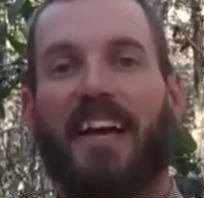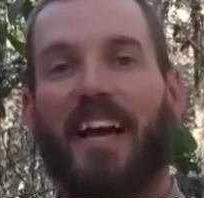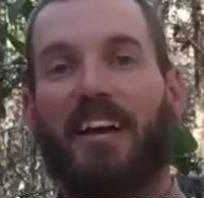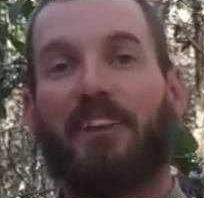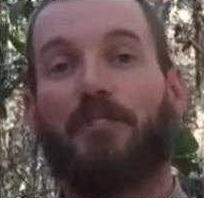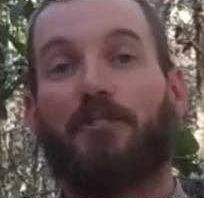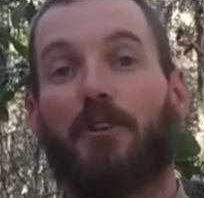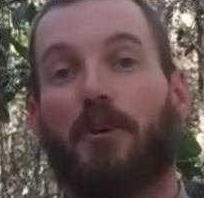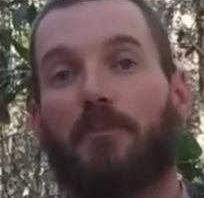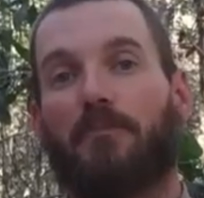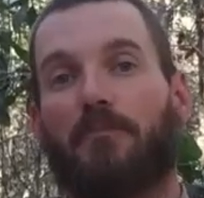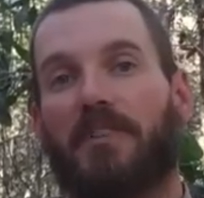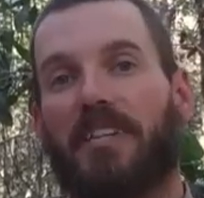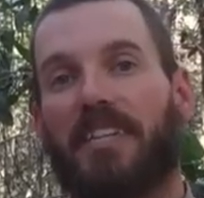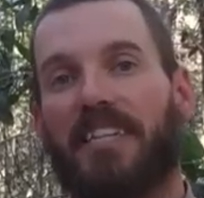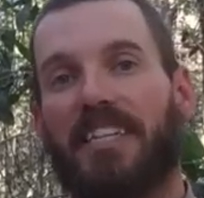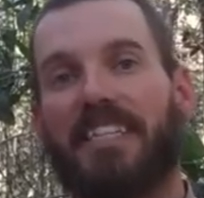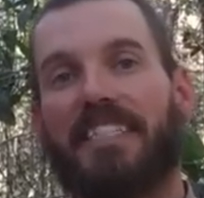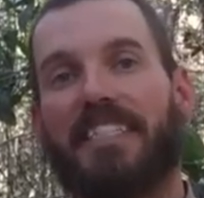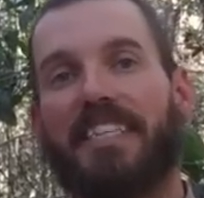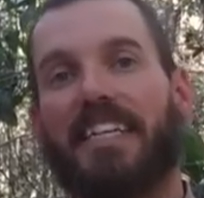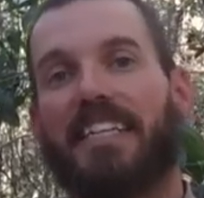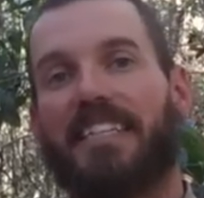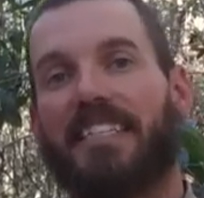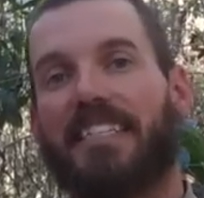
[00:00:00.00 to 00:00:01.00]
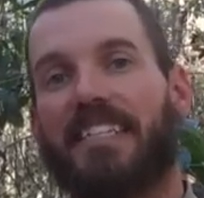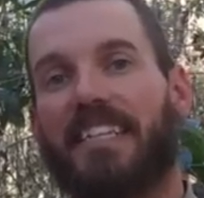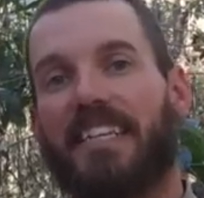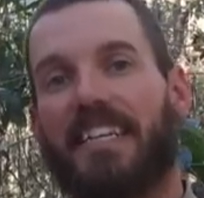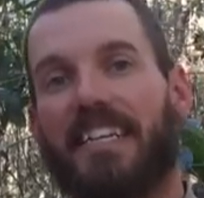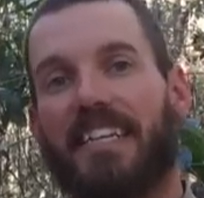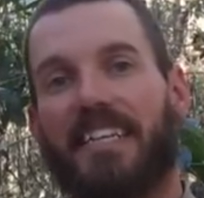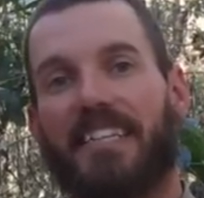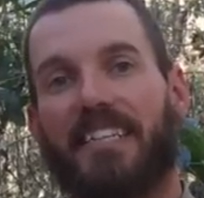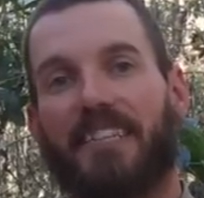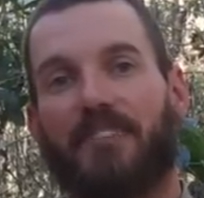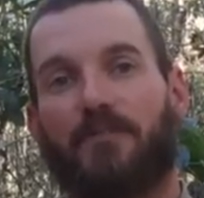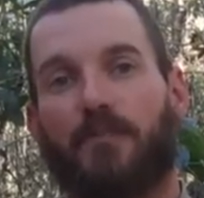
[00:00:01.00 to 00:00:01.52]
I grew up in East
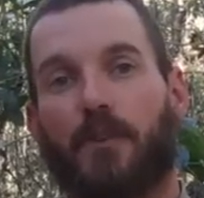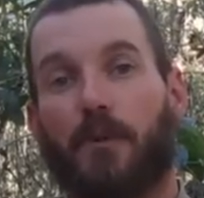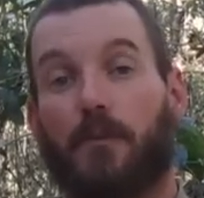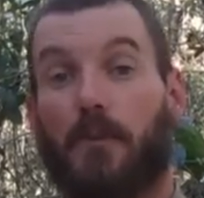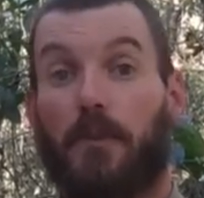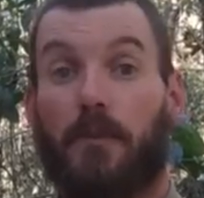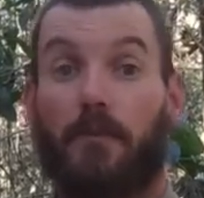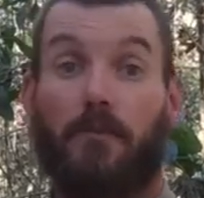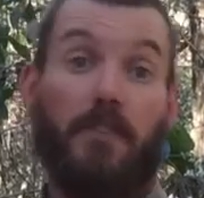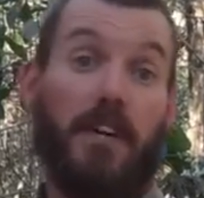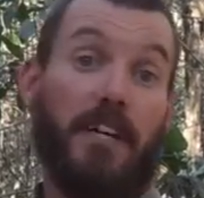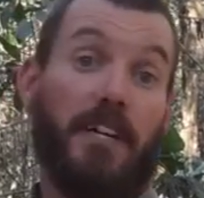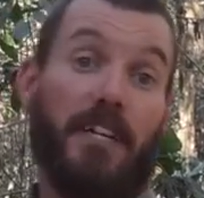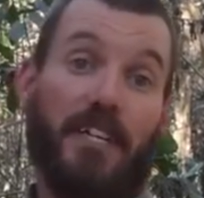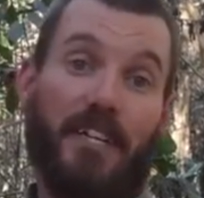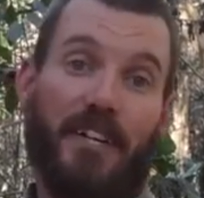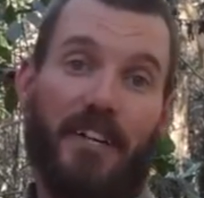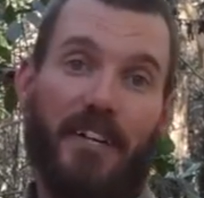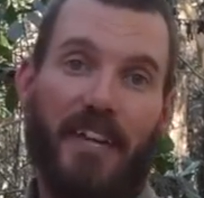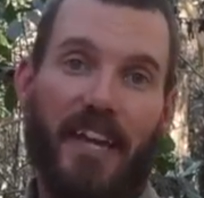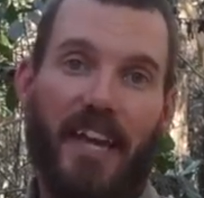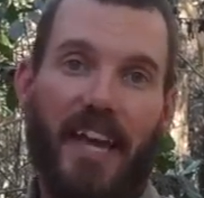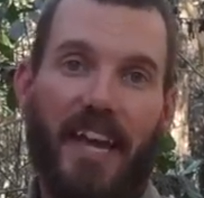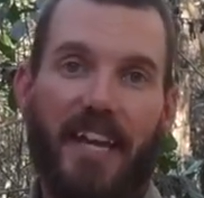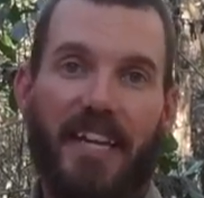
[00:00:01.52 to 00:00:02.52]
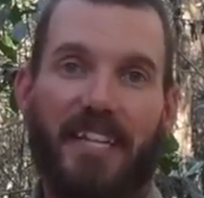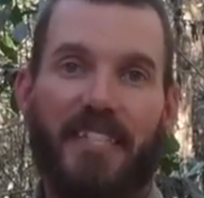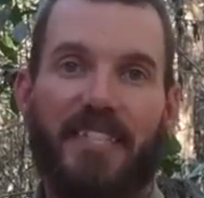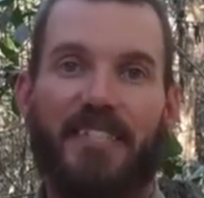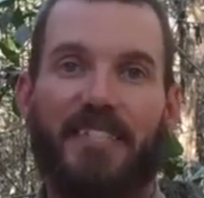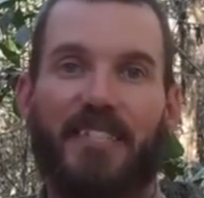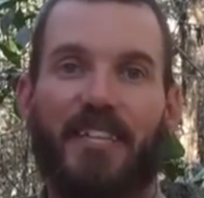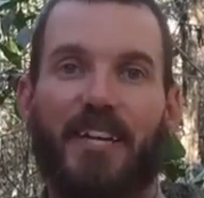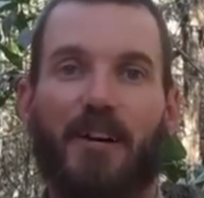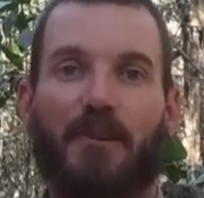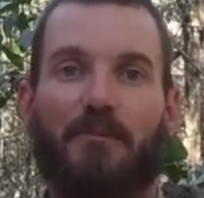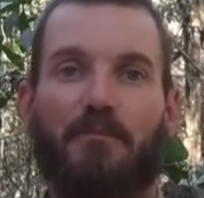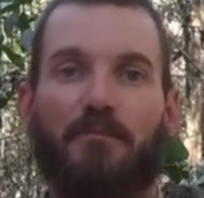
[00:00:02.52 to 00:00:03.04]
Tennessee, and from a very young
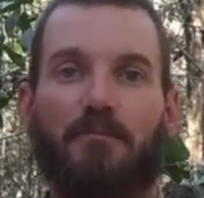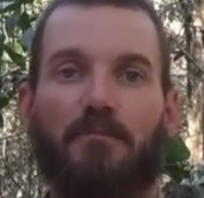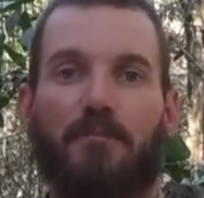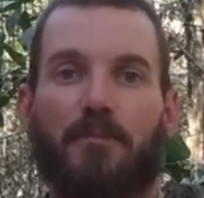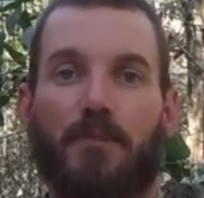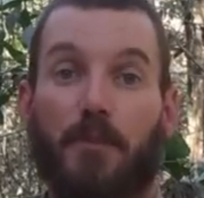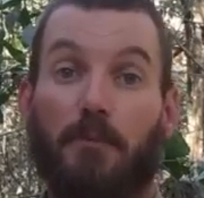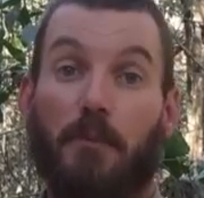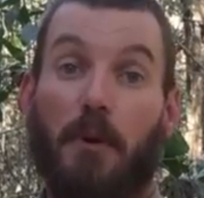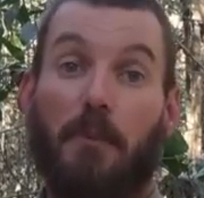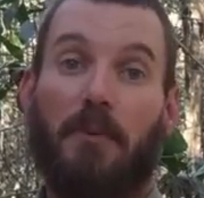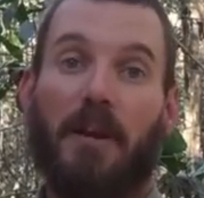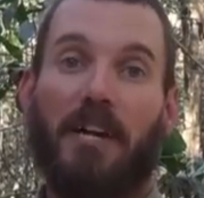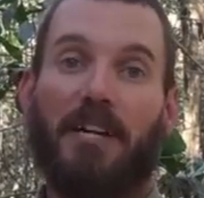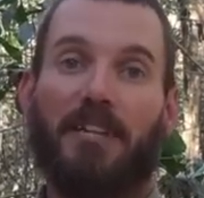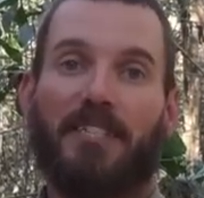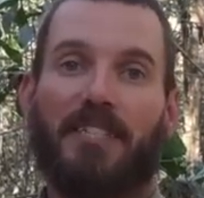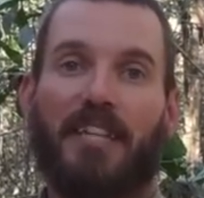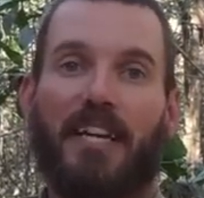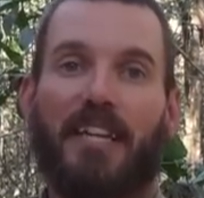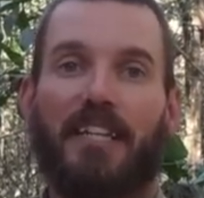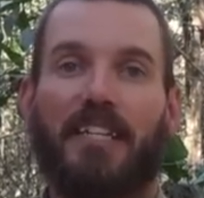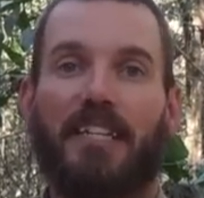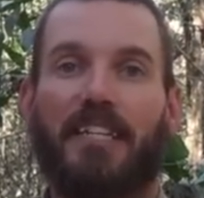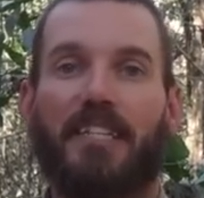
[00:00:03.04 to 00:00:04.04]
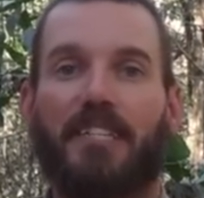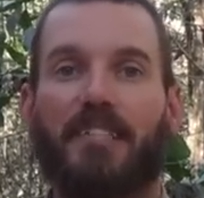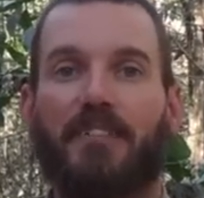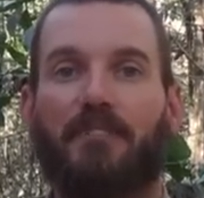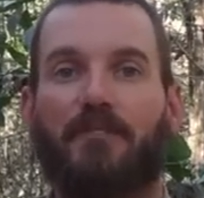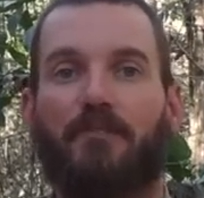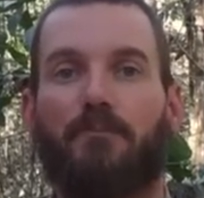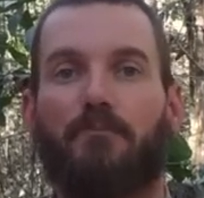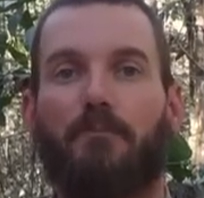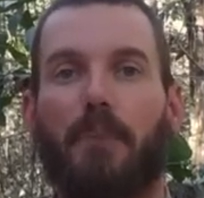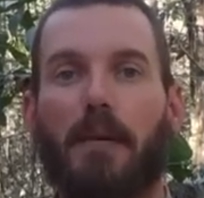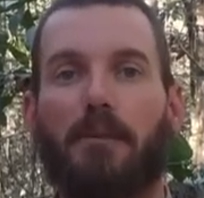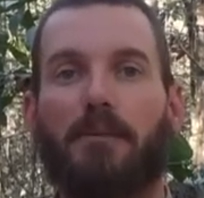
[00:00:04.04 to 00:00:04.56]
age, um, you know, my parents' idea of
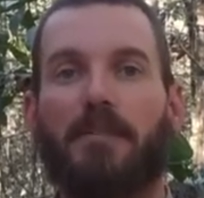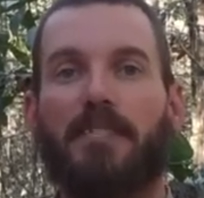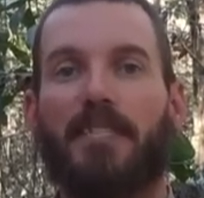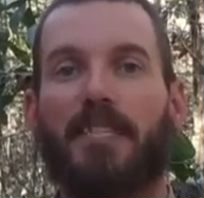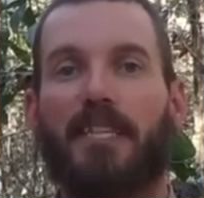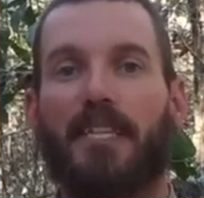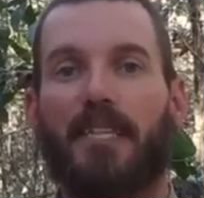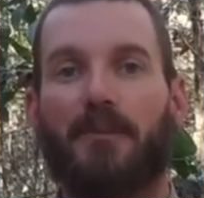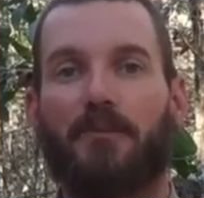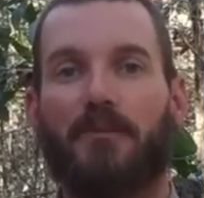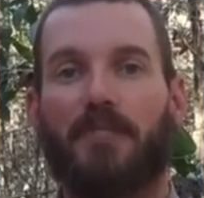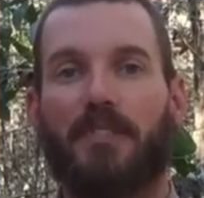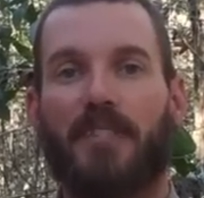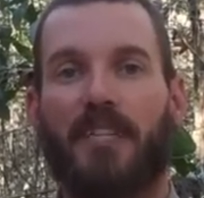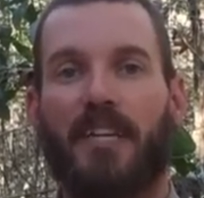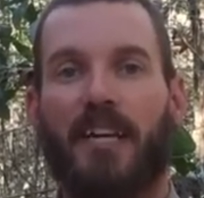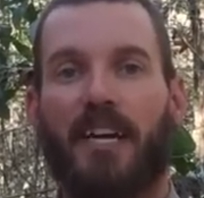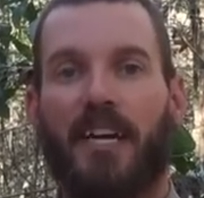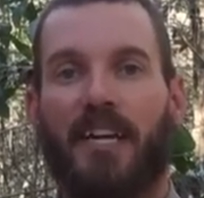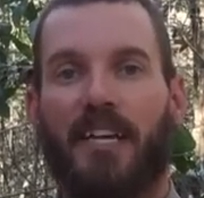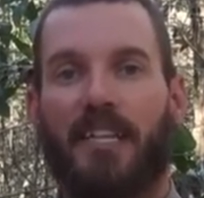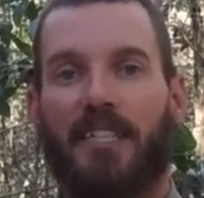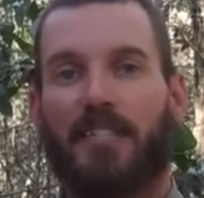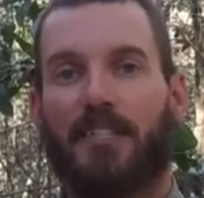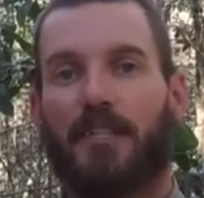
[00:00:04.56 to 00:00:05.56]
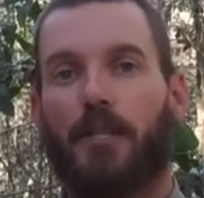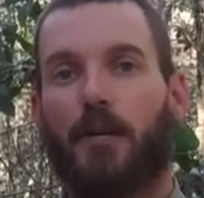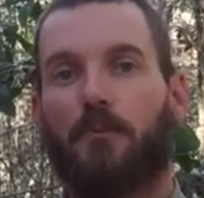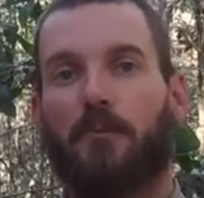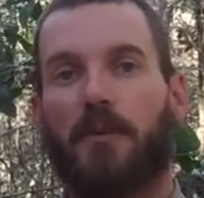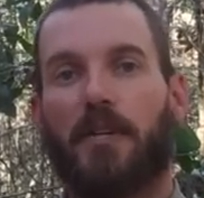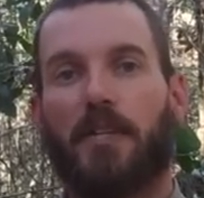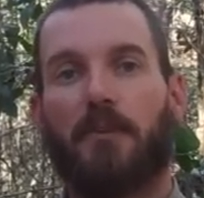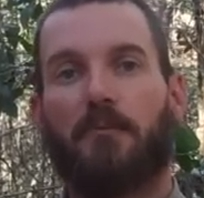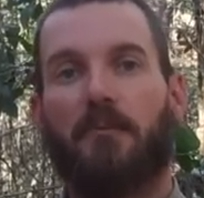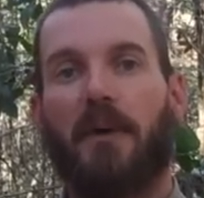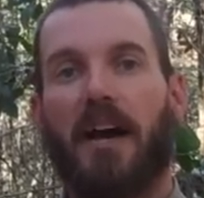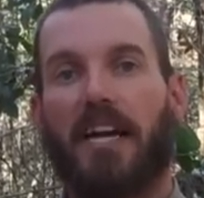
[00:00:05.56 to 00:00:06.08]
babysitting was just
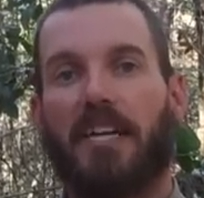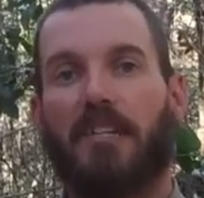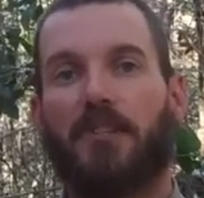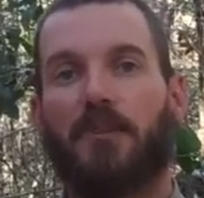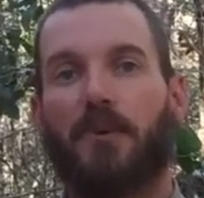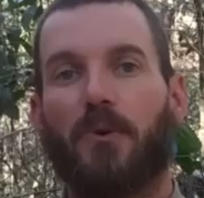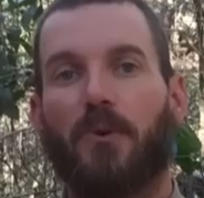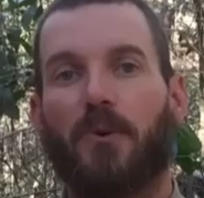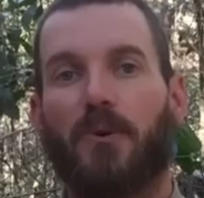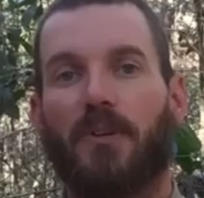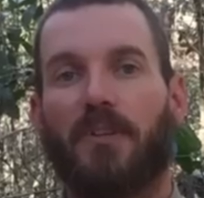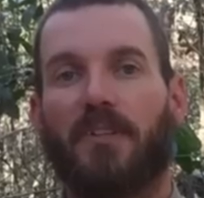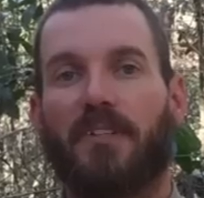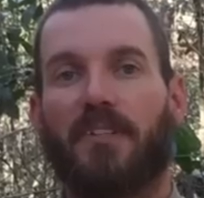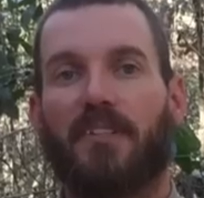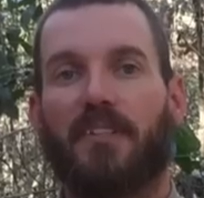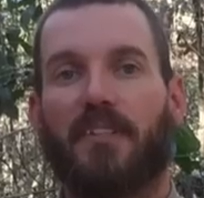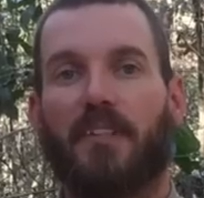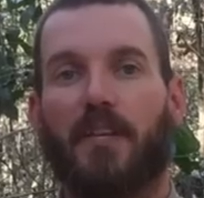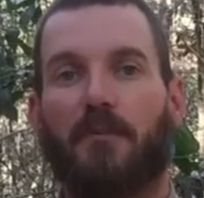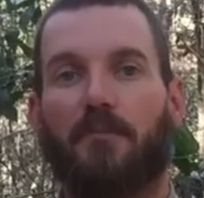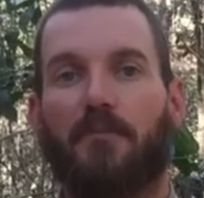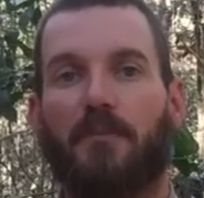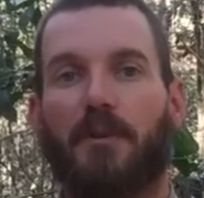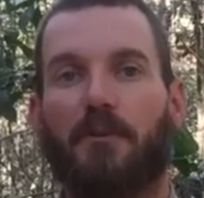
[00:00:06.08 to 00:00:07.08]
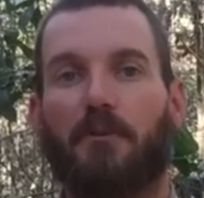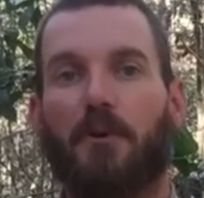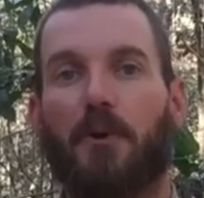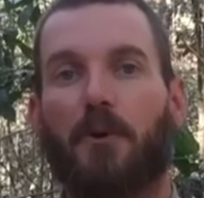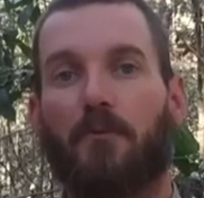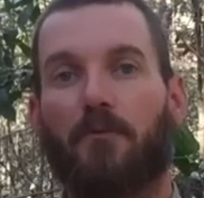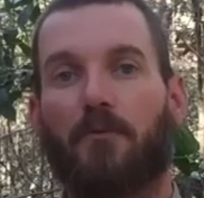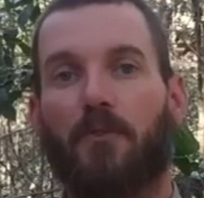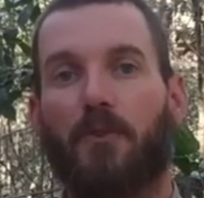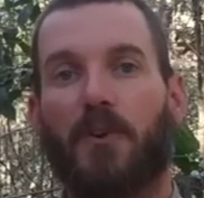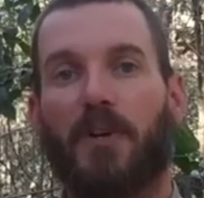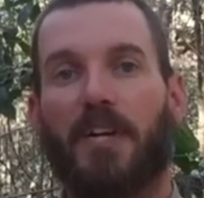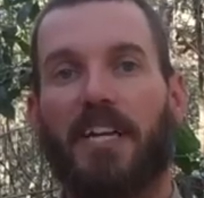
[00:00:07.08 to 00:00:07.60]
opening the back door and letting me roam
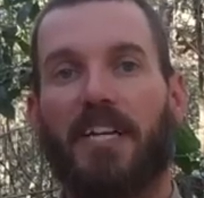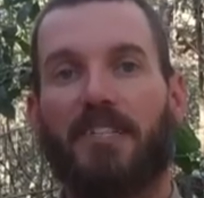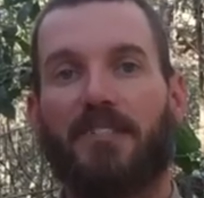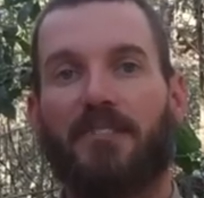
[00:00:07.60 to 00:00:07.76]
free.